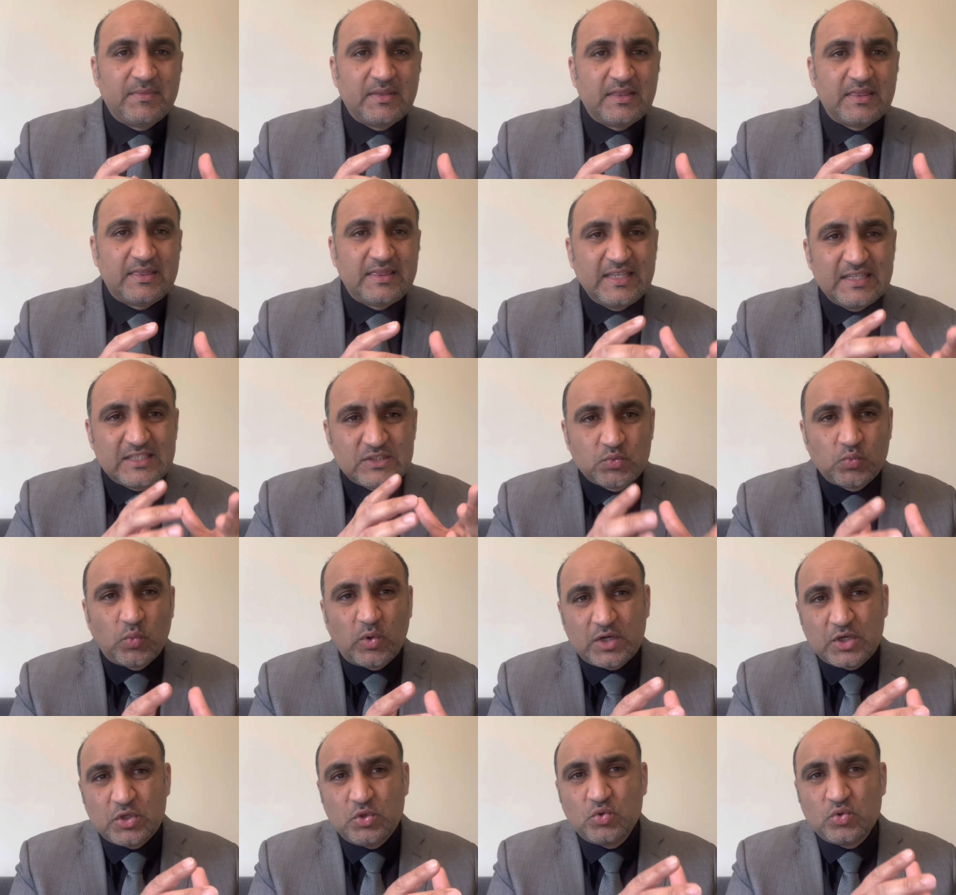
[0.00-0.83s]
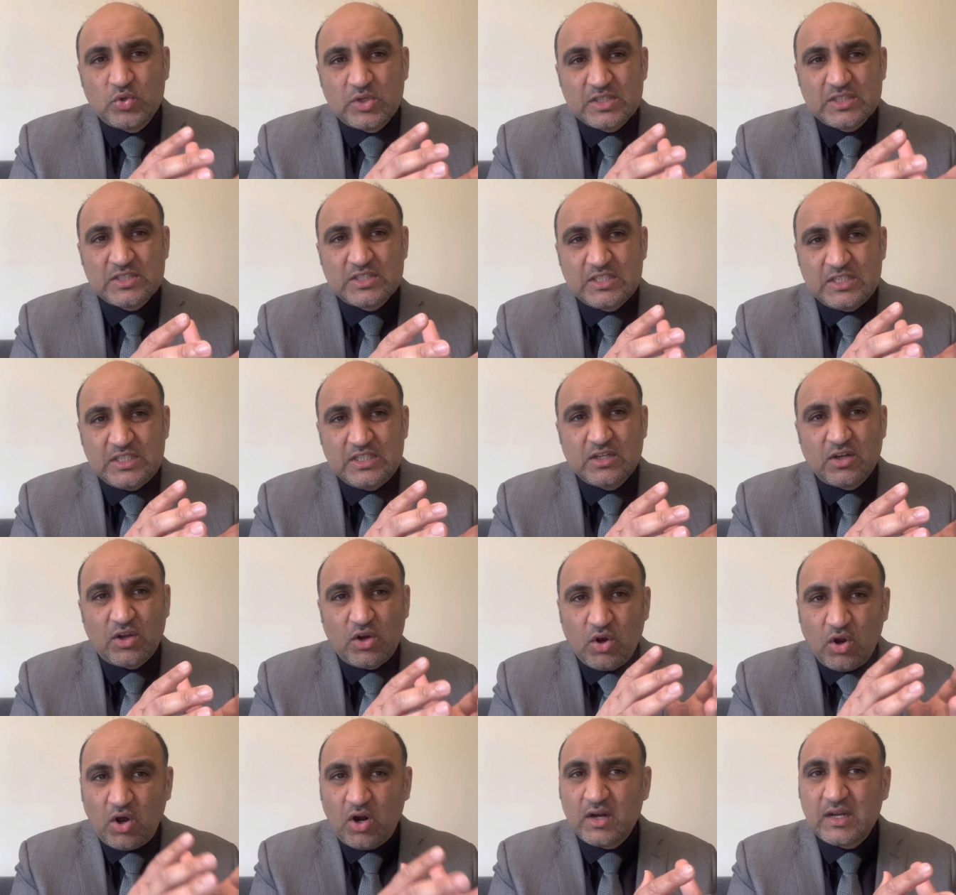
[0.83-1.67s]
This what you can see a
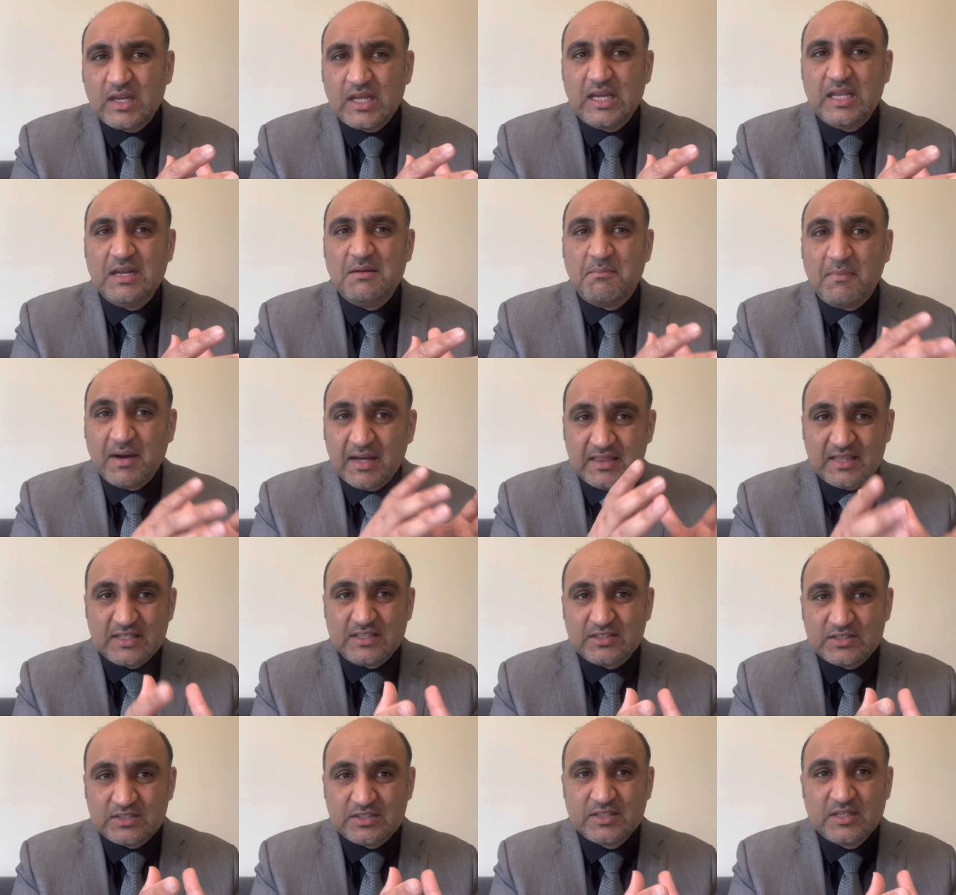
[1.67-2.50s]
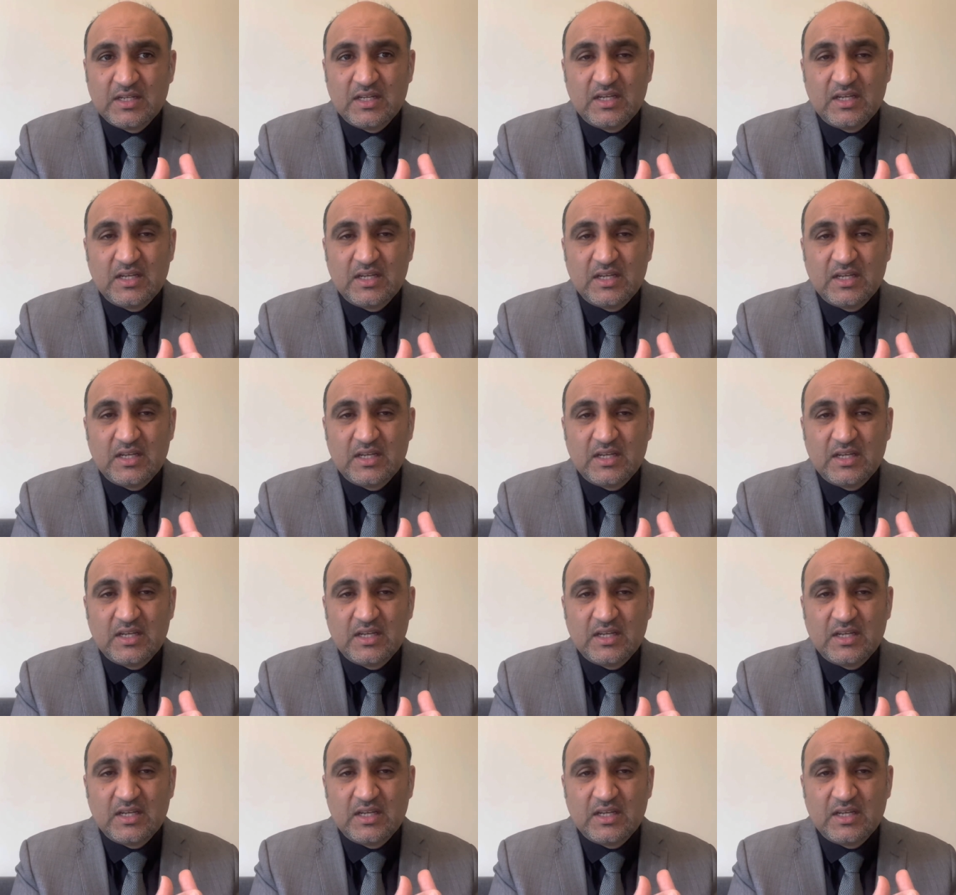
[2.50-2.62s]
lot in mothers.